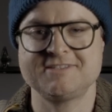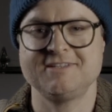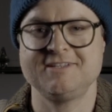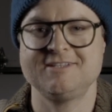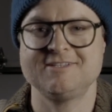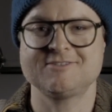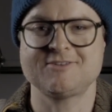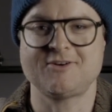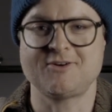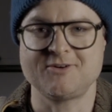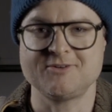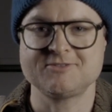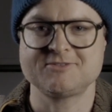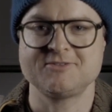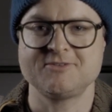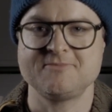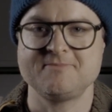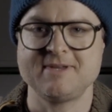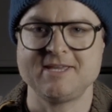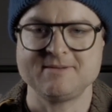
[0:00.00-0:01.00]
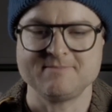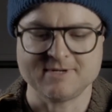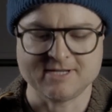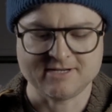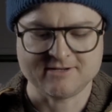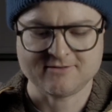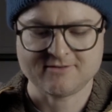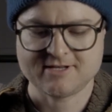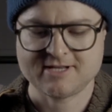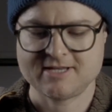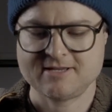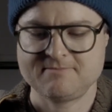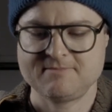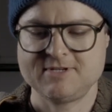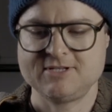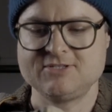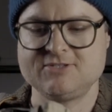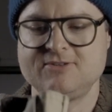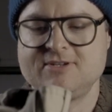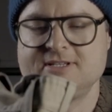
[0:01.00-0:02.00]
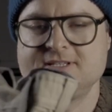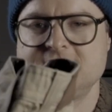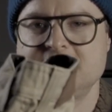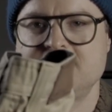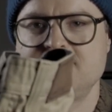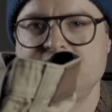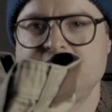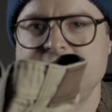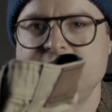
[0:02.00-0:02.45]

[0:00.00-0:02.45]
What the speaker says: it, it's also made by Climb, but as you can tell,